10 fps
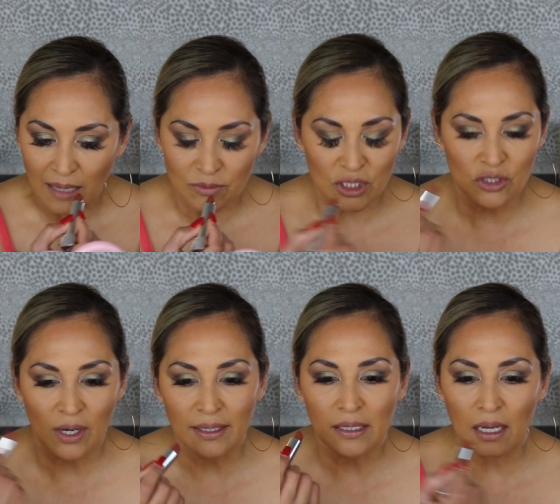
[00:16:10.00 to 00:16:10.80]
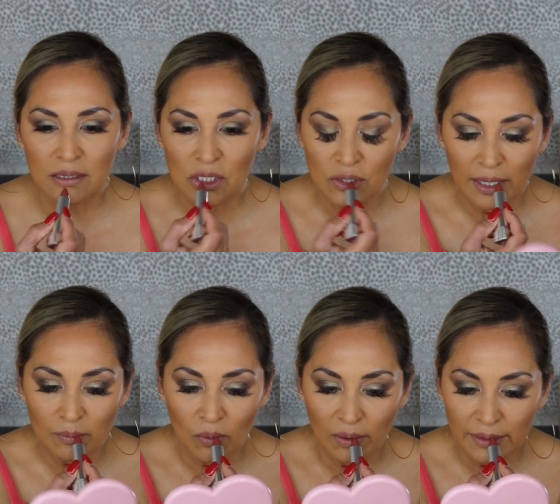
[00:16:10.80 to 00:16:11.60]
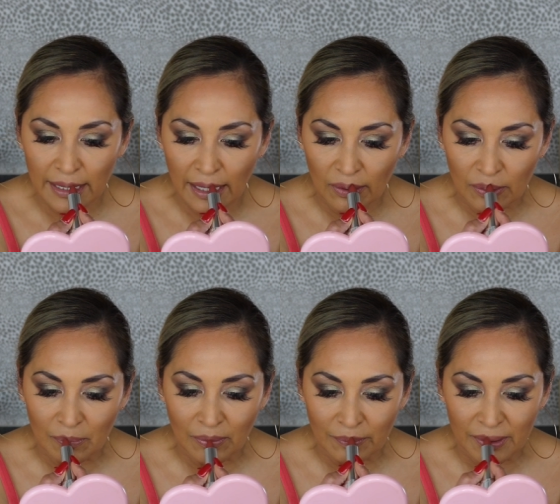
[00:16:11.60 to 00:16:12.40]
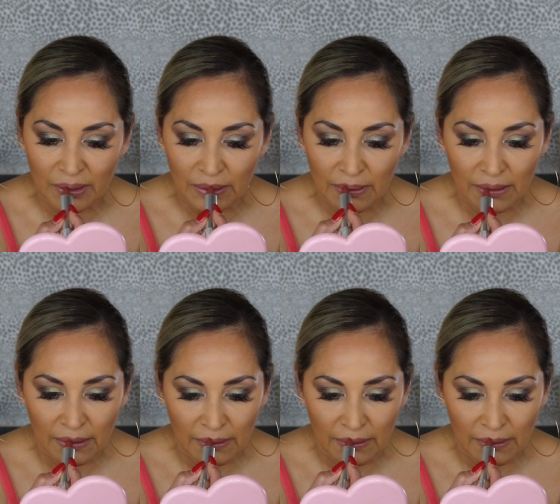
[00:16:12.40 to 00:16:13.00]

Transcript: I'm just trying to concentrate more on the outer perimeter.